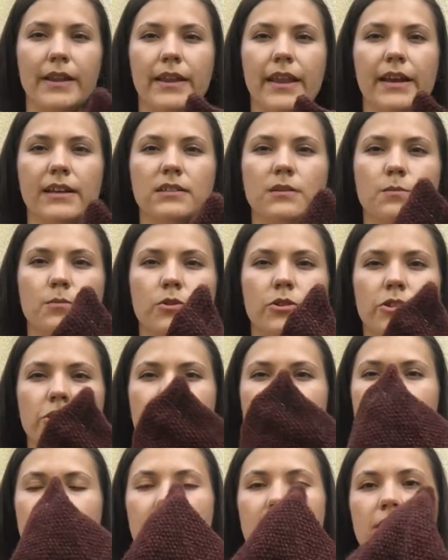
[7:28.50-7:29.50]
next
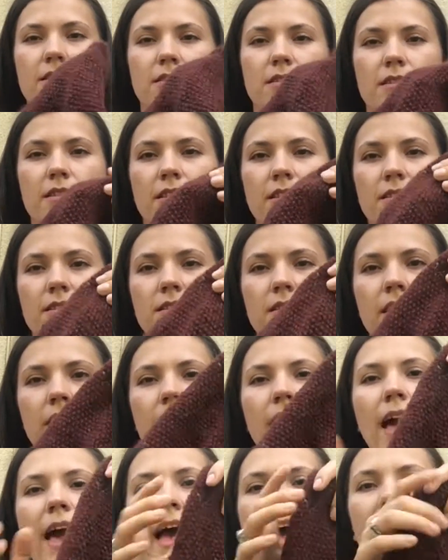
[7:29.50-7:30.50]
project is this
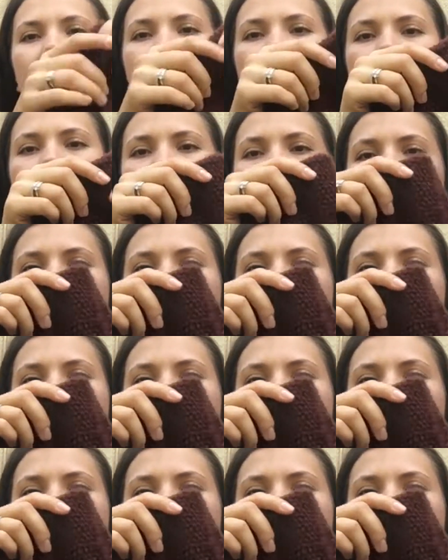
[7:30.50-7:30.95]
hat,